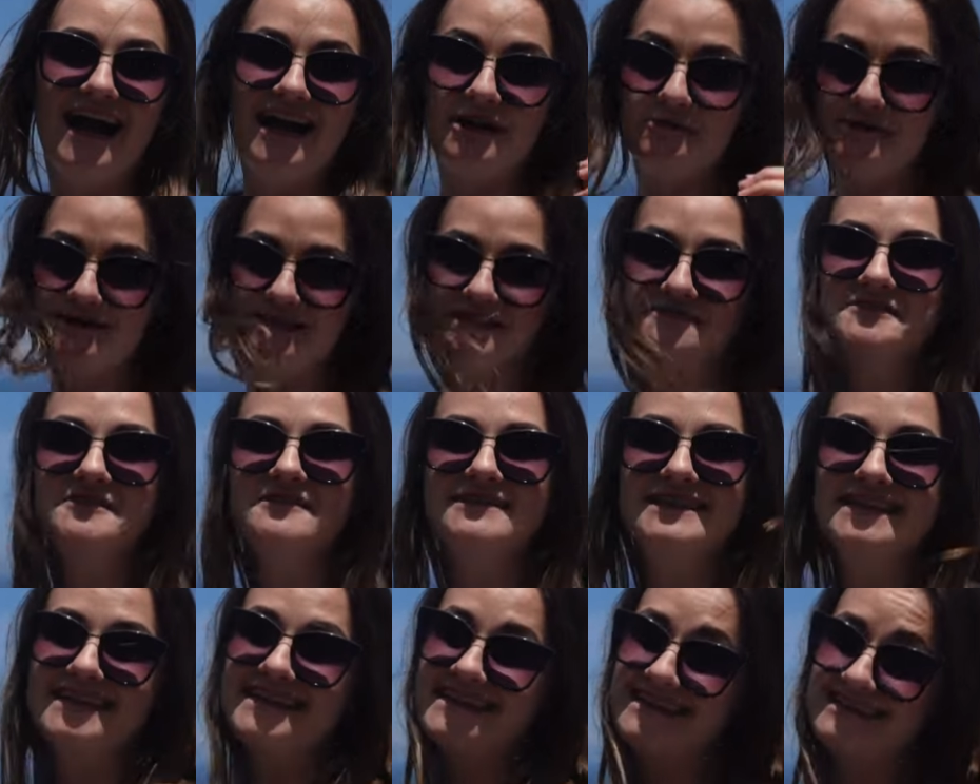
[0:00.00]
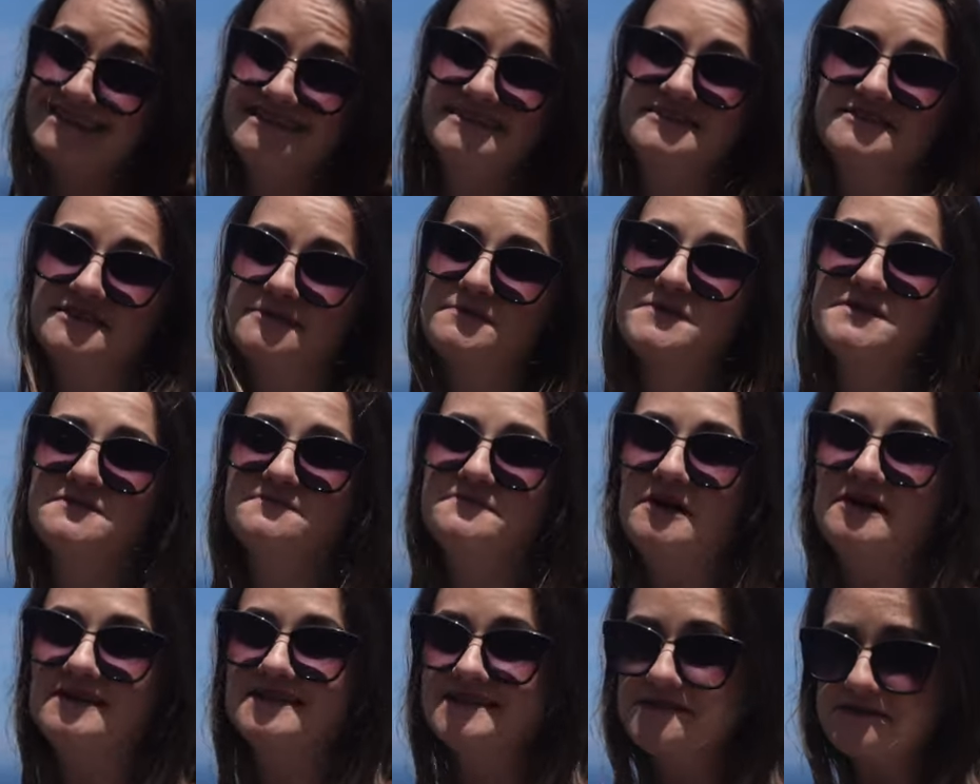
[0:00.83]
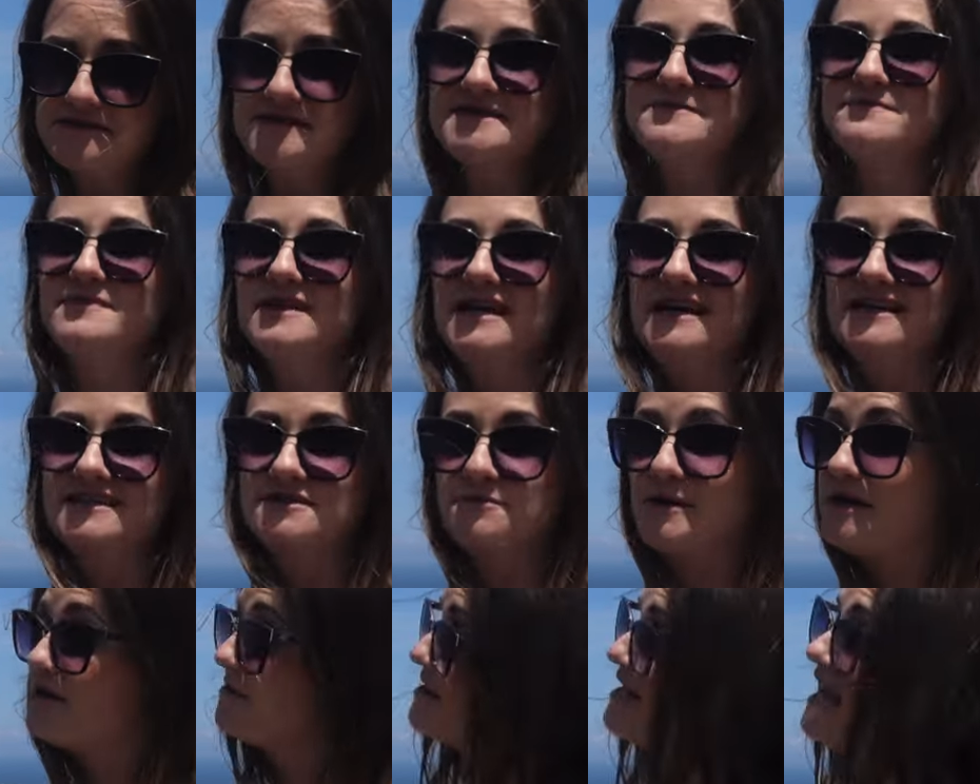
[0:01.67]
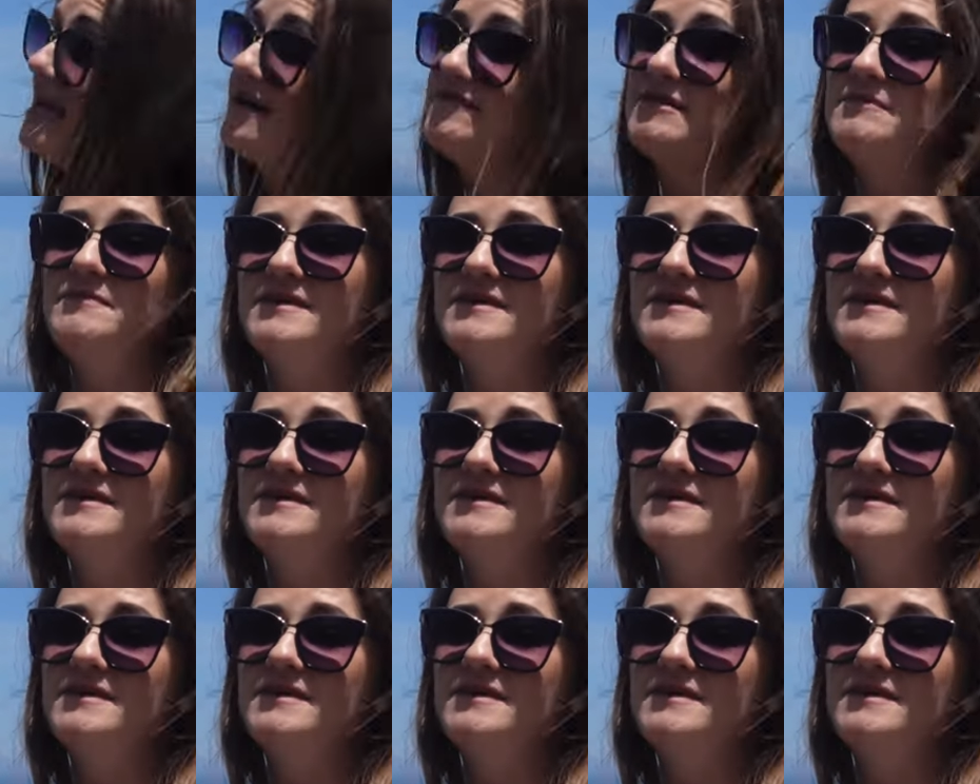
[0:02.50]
I will leave you a link in the description box to this place where you can have